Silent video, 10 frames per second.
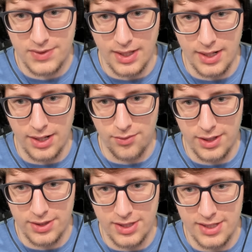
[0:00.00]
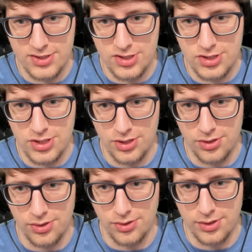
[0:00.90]
And I want this
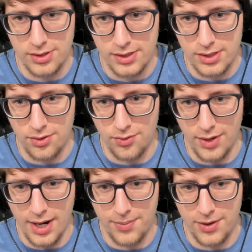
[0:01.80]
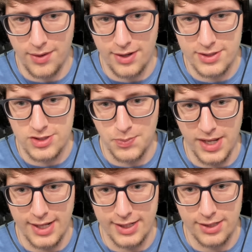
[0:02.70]
to wrap around his
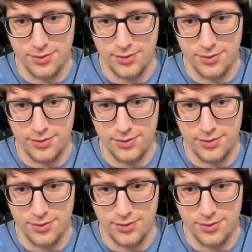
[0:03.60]
body.